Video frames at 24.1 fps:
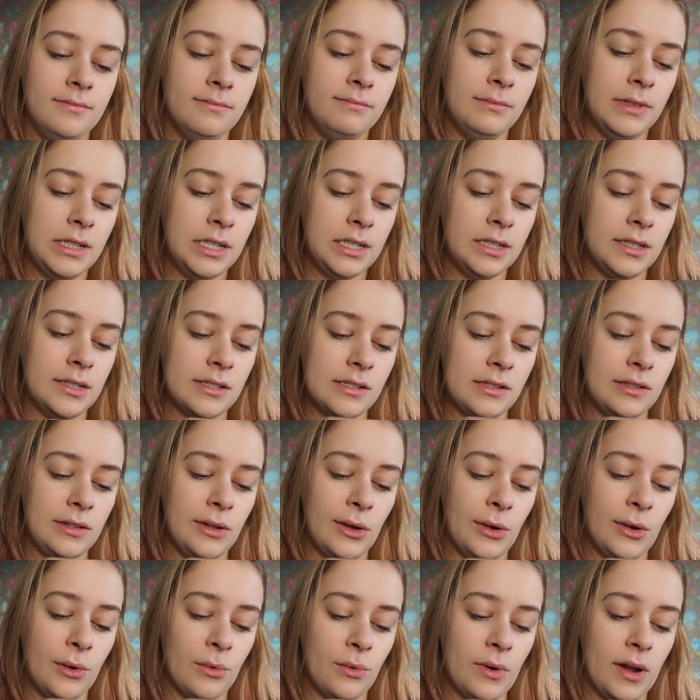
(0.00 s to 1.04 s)
but it doesn't
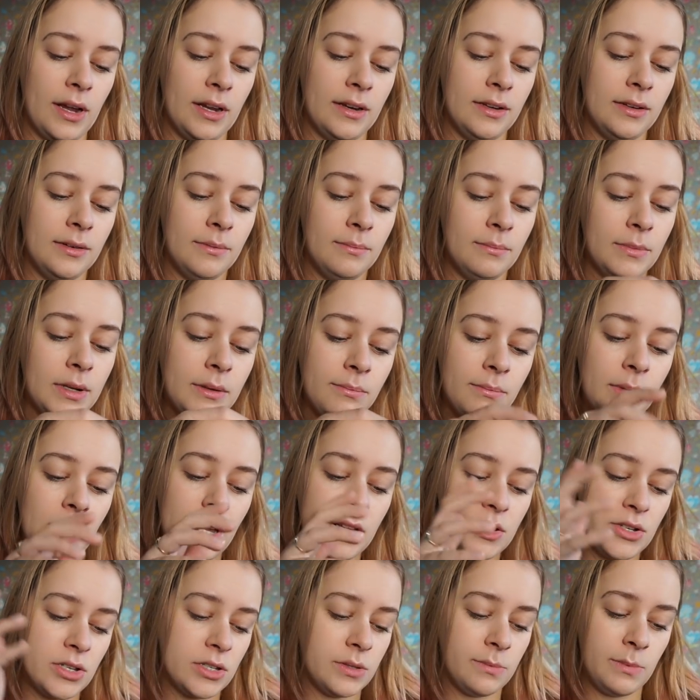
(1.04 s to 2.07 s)
look right. But it
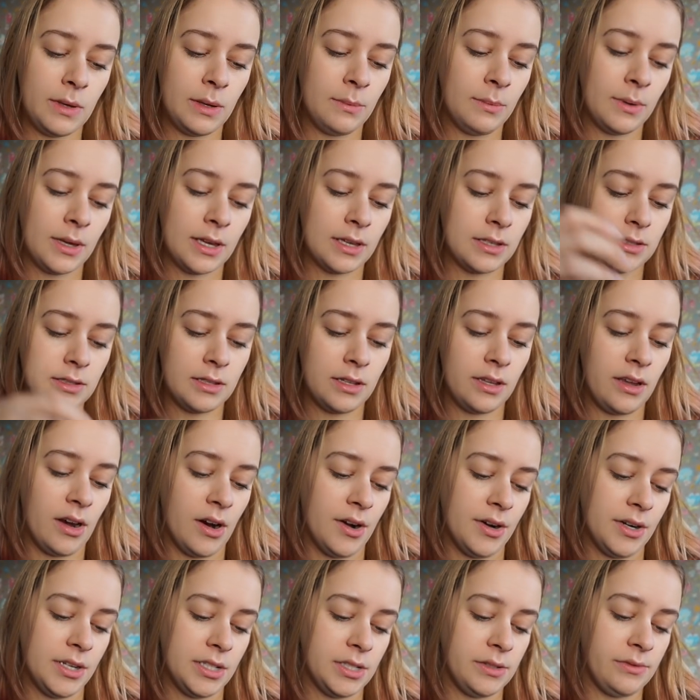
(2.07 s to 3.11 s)
might just be because the
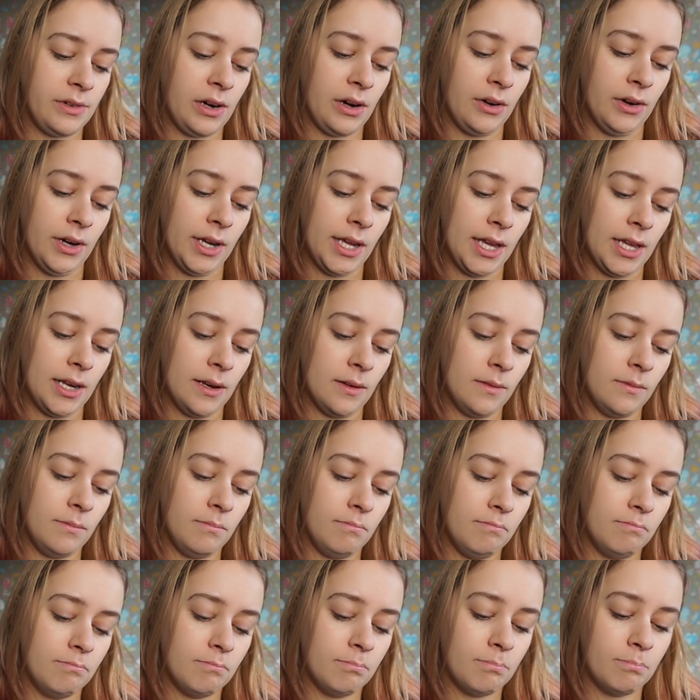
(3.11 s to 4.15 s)
yarn is variegated.
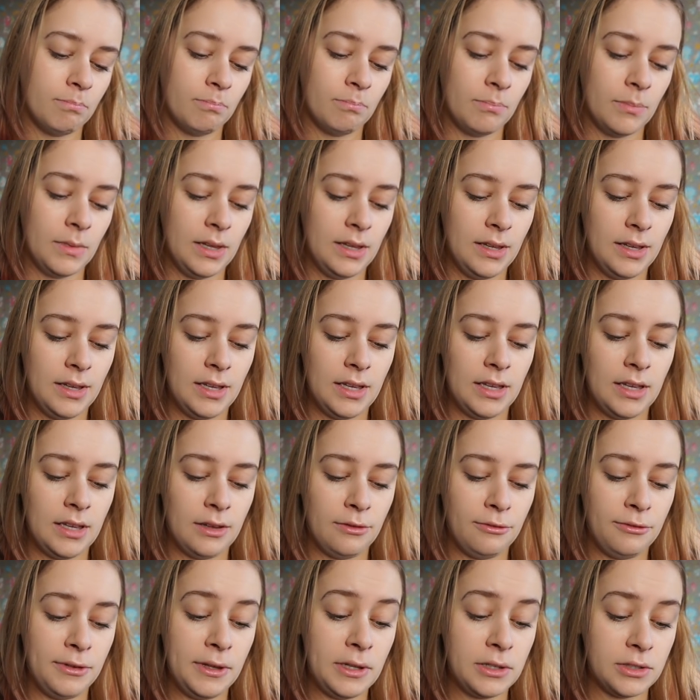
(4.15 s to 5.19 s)

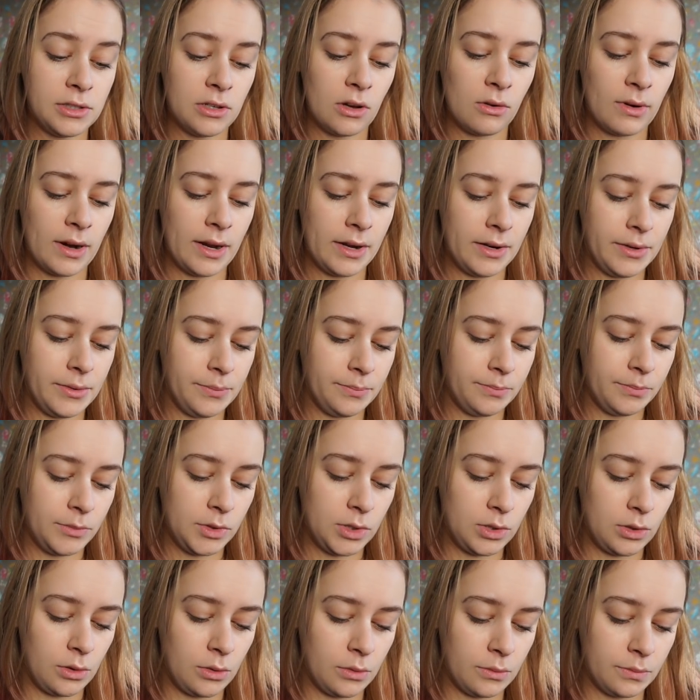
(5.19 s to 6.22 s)
Feels alright,
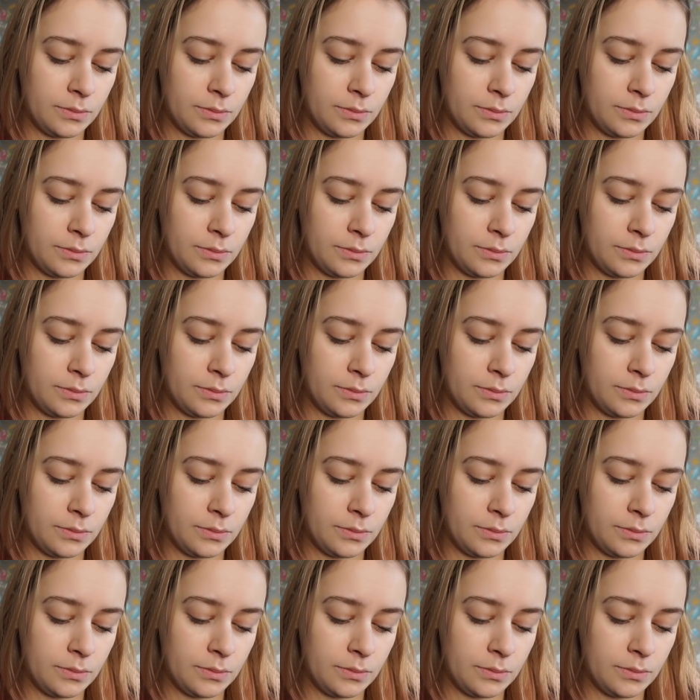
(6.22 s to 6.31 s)
so.